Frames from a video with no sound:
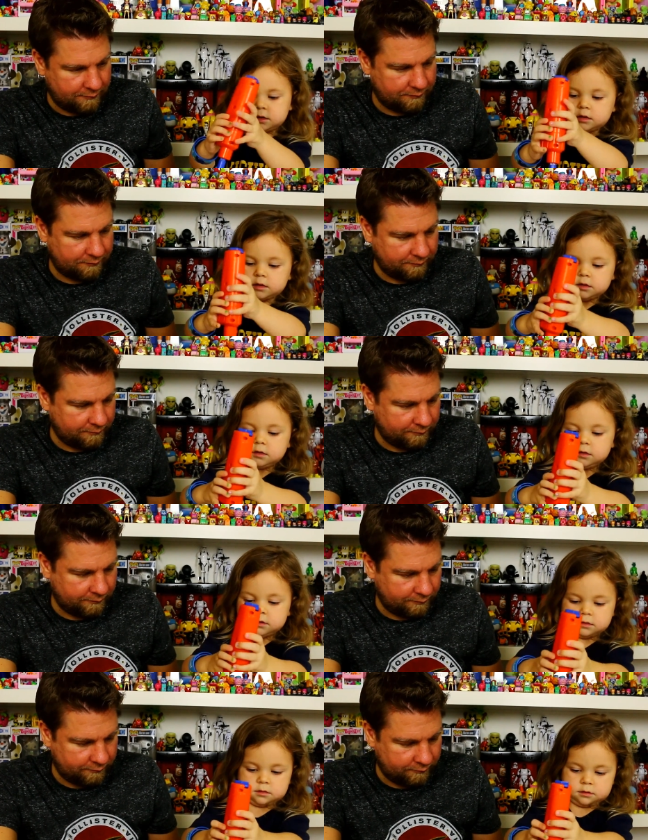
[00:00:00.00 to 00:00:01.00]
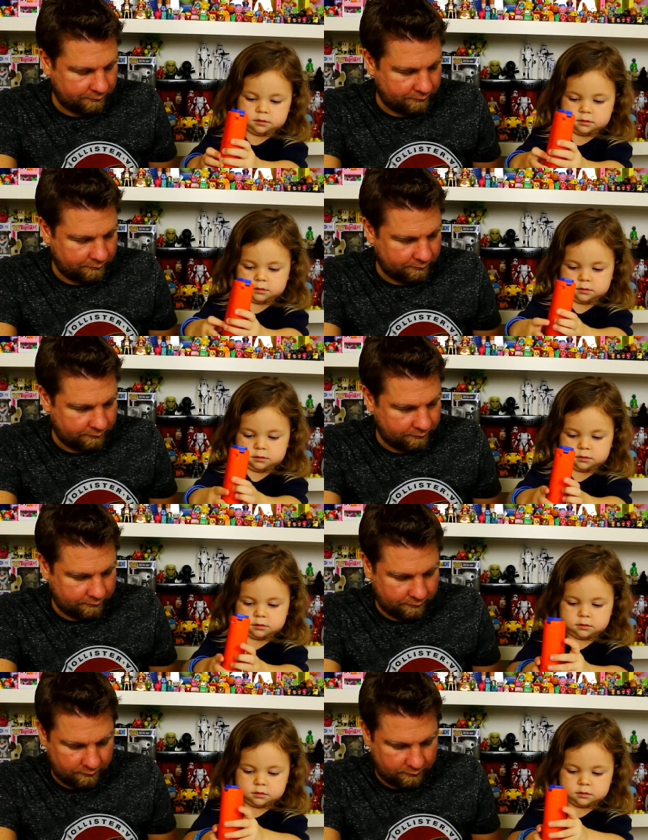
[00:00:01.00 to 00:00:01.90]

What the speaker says: Nothing is said.